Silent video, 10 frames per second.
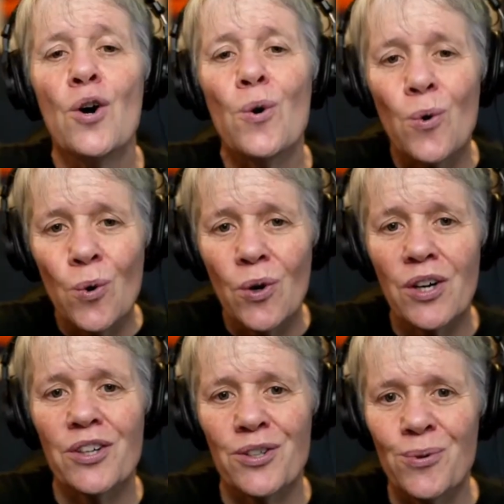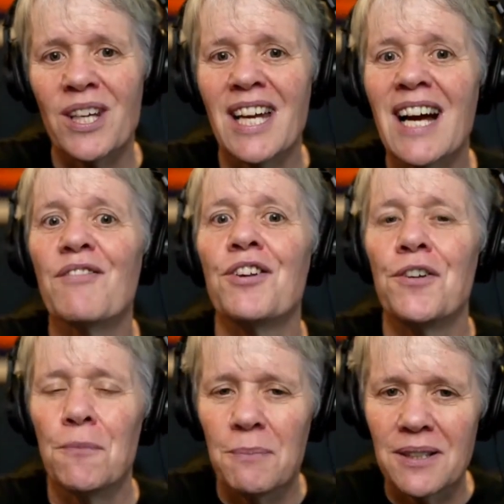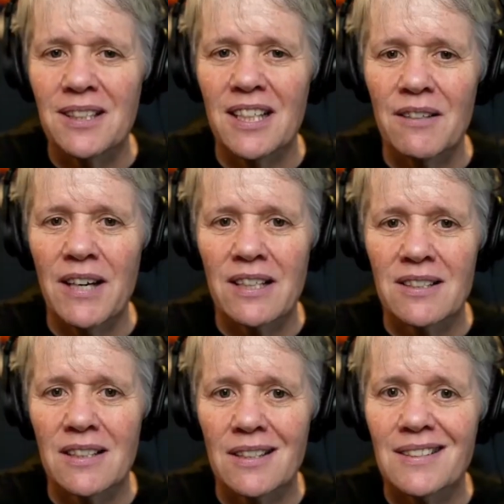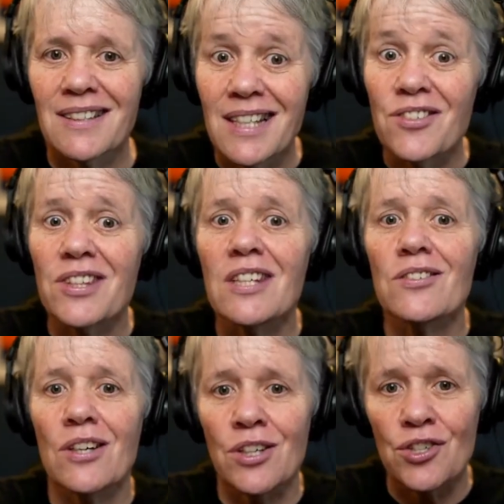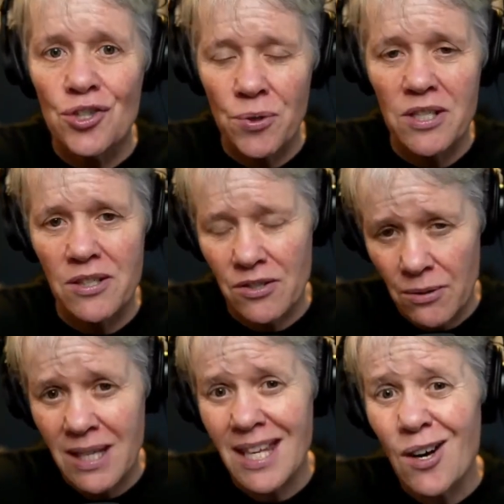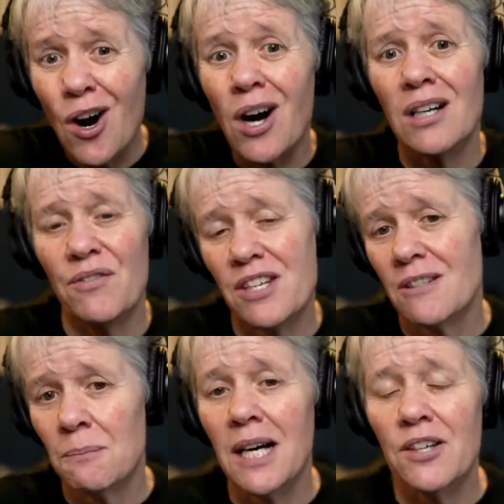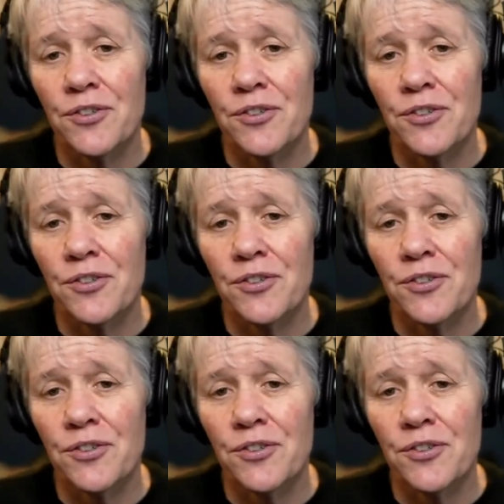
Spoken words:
or you can have the nobility of excellence. These things are choices. So I think all of this applies